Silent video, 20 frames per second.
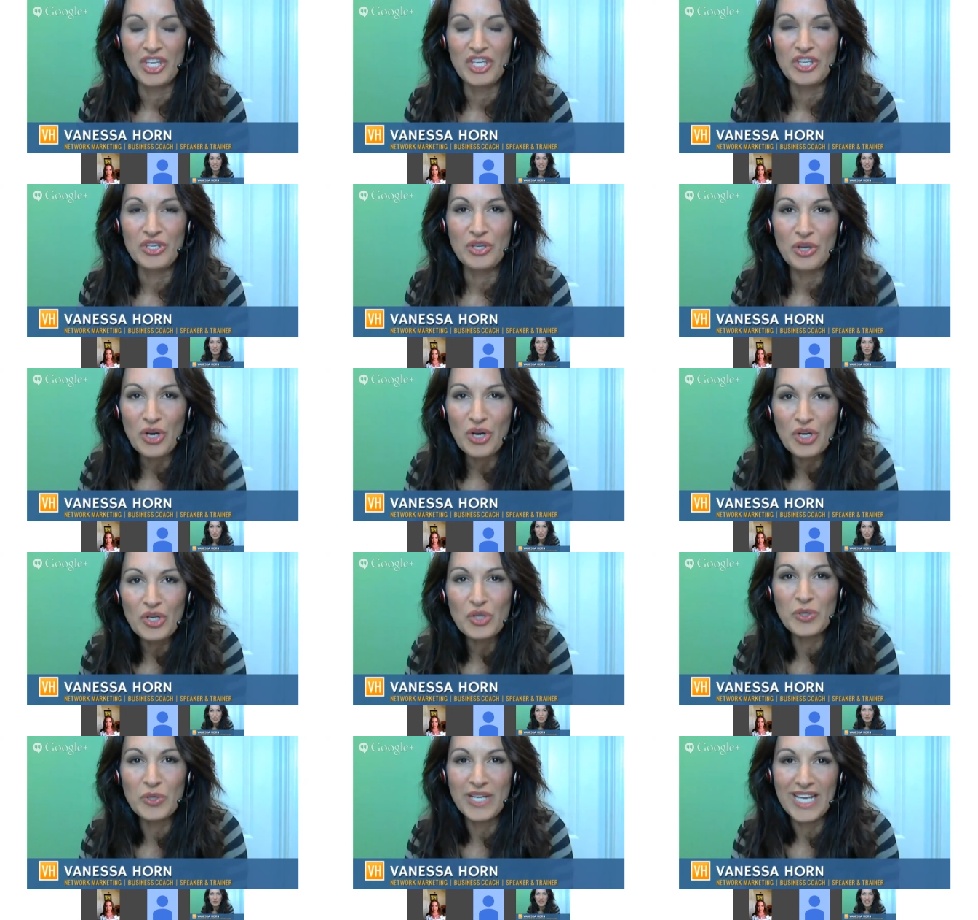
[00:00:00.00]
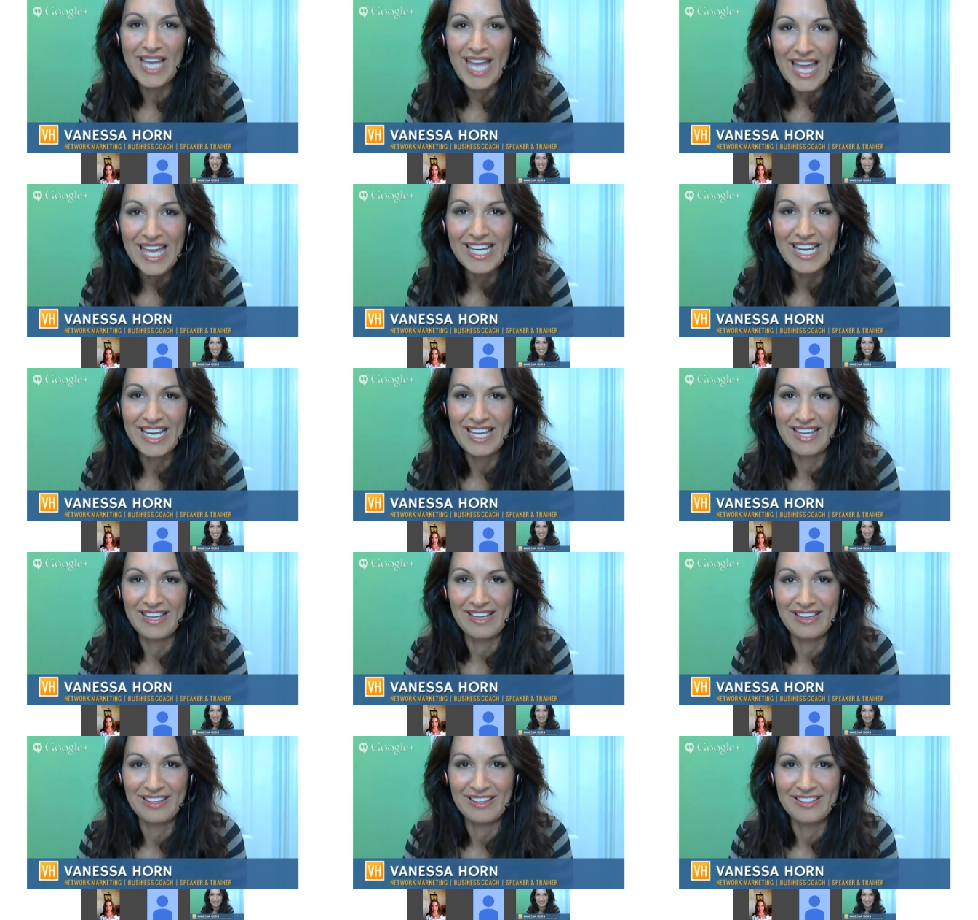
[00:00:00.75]
you're
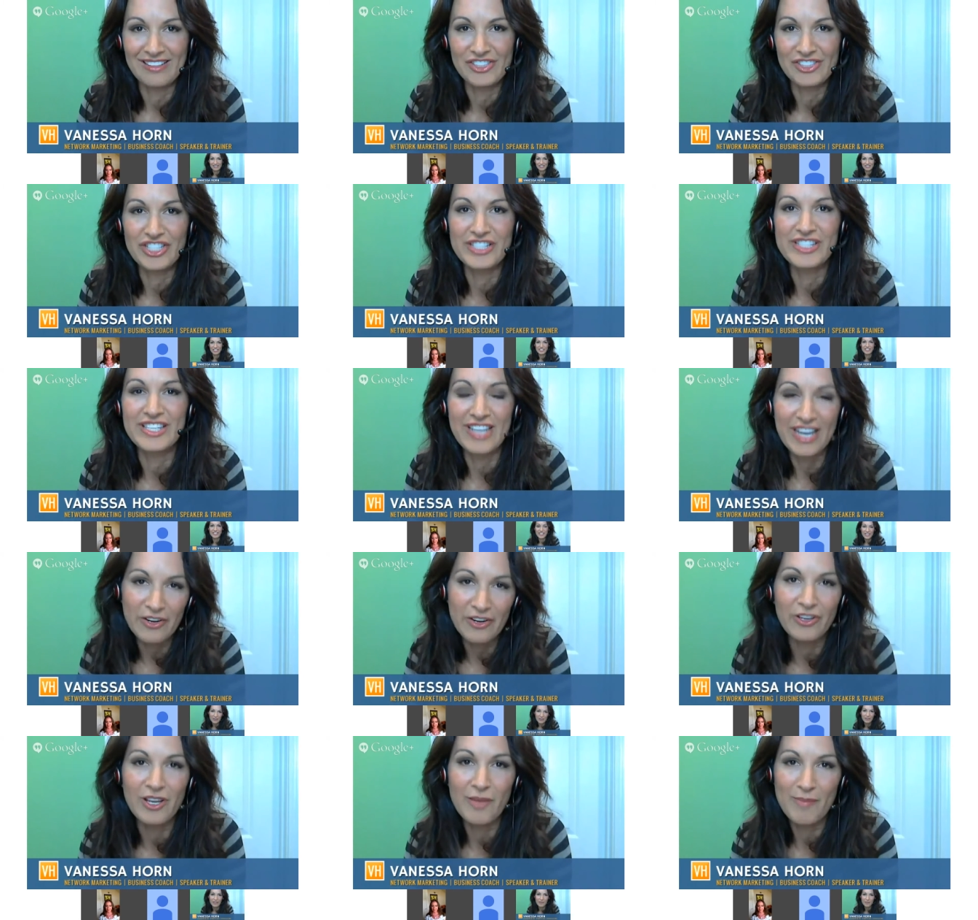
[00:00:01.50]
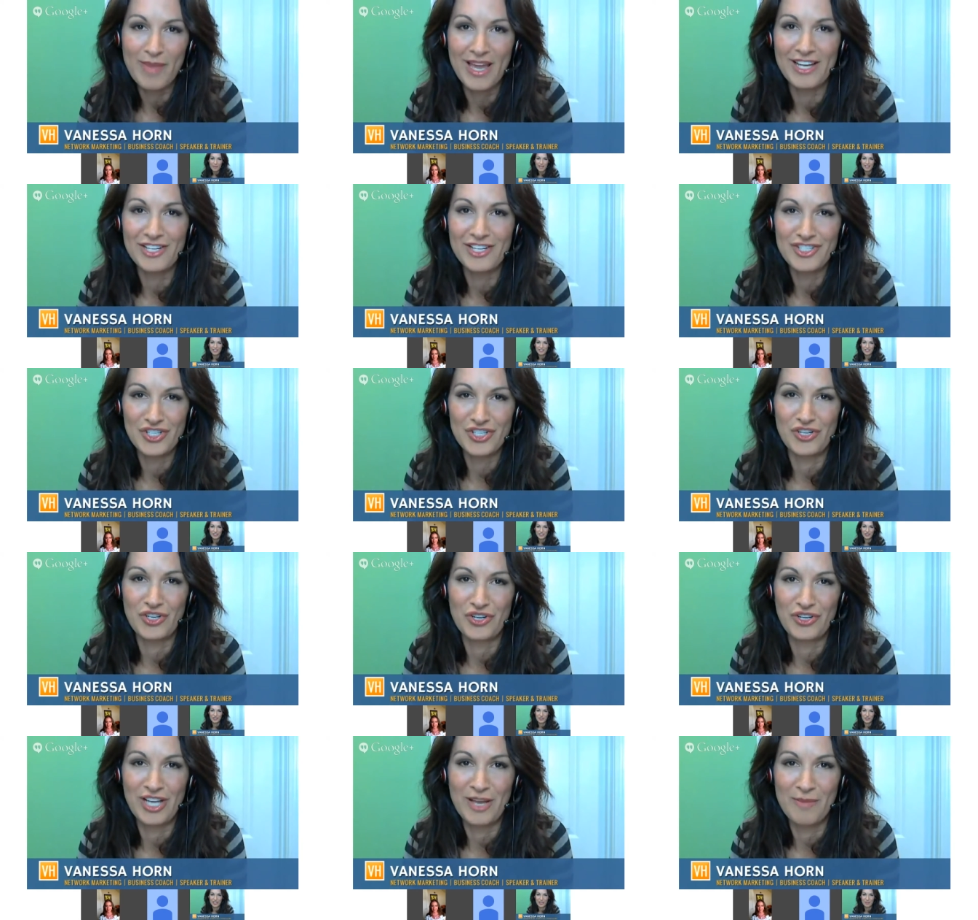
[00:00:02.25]
creating, she's an area manager
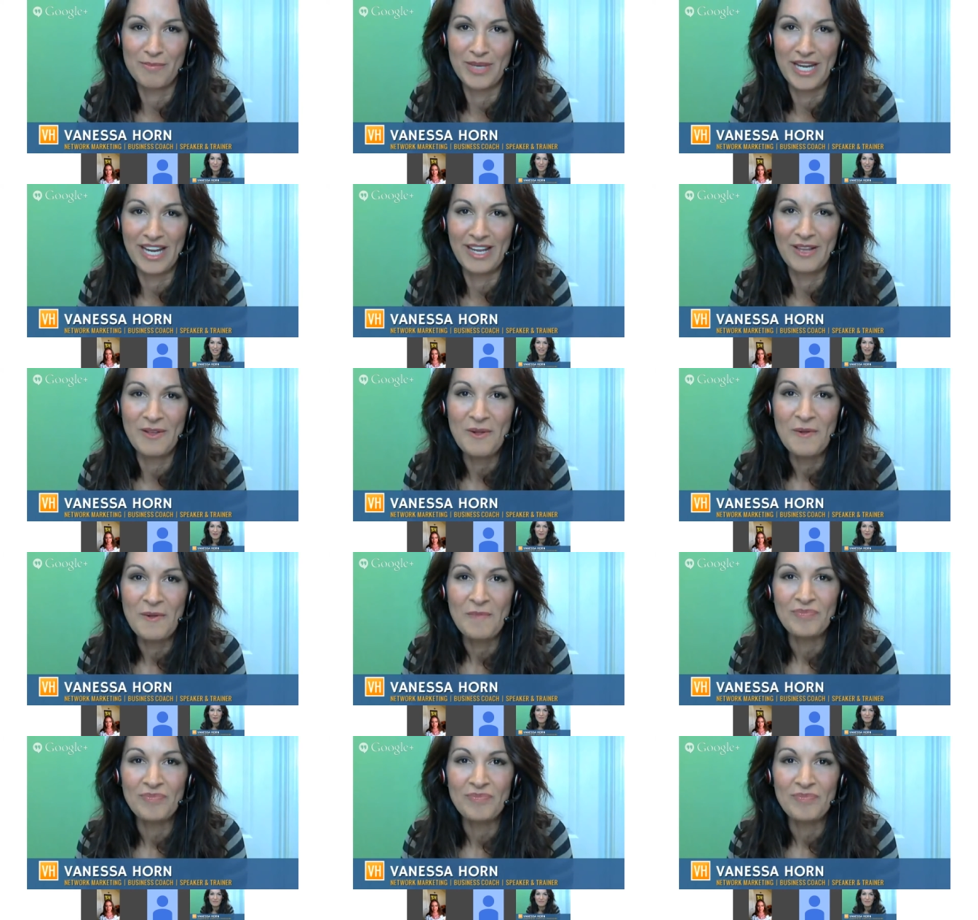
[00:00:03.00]
in her company.